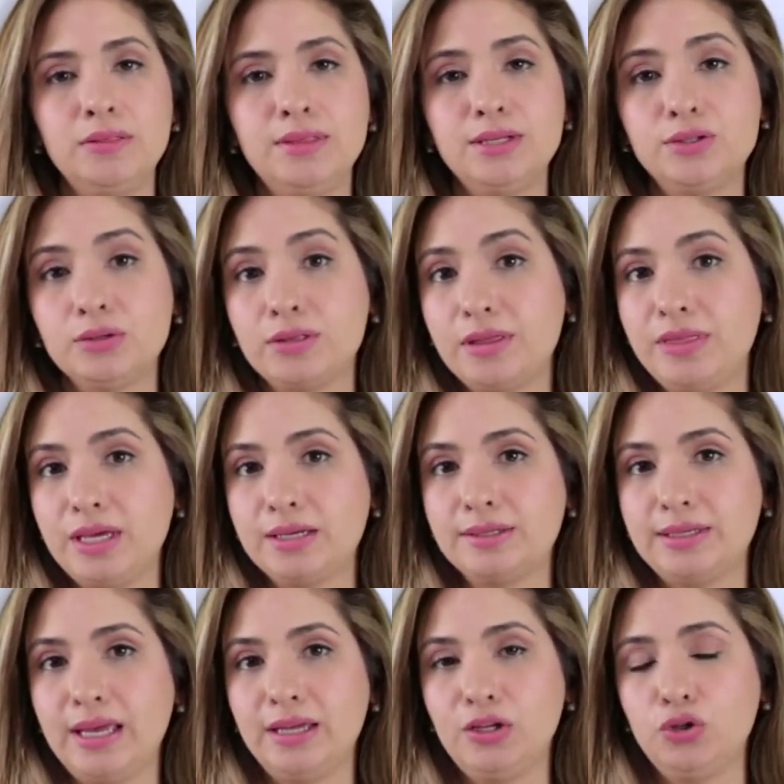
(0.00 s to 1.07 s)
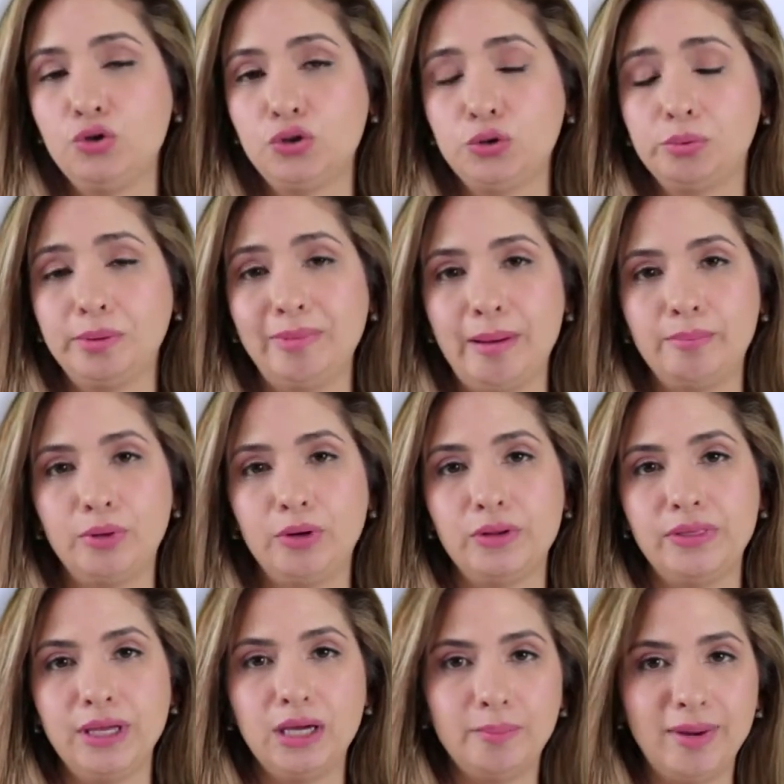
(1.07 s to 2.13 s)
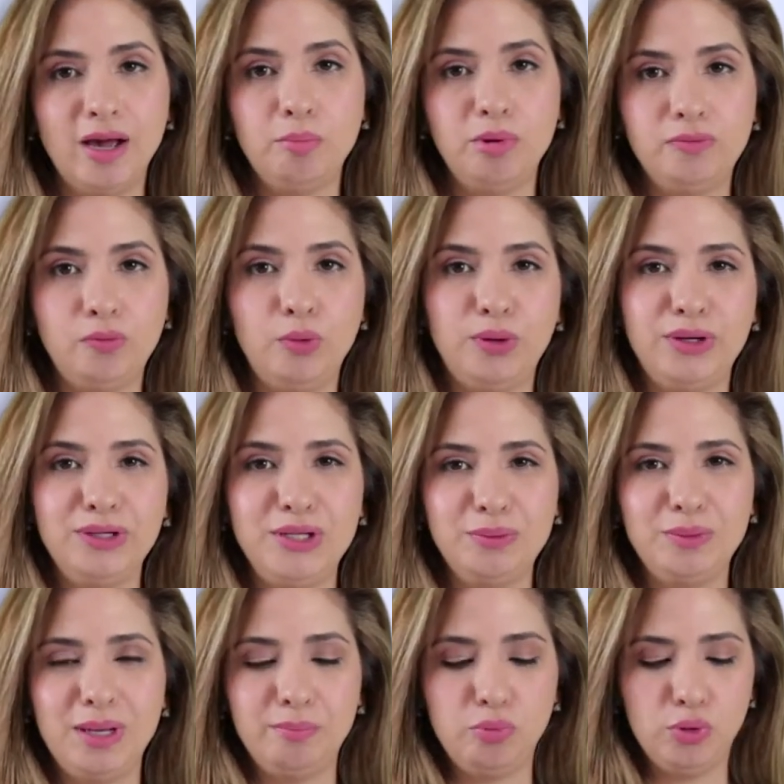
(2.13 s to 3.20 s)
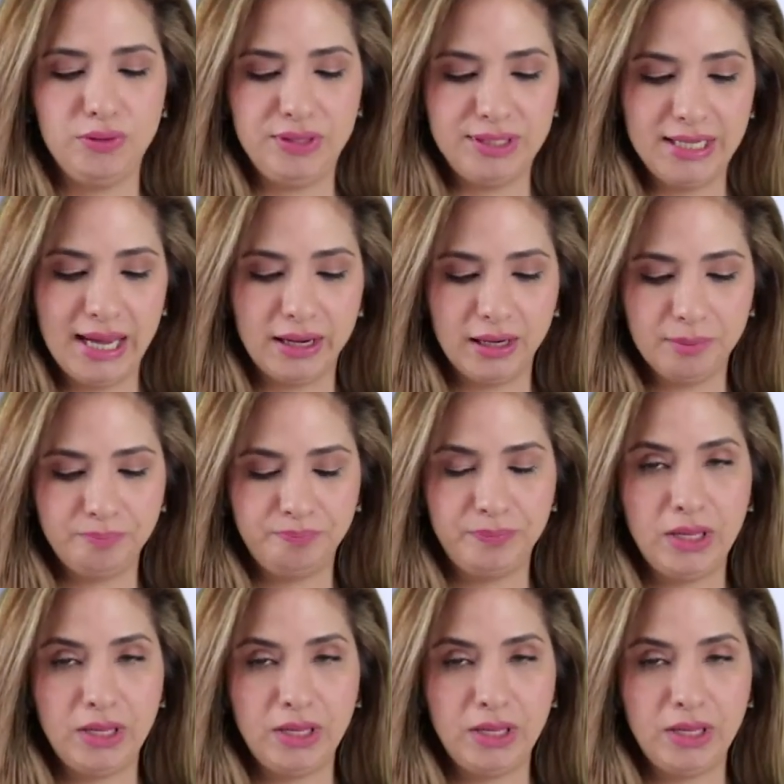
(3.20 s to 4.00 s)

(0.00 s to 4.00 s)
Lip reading: These are the things that you should remember or think about before you import the data.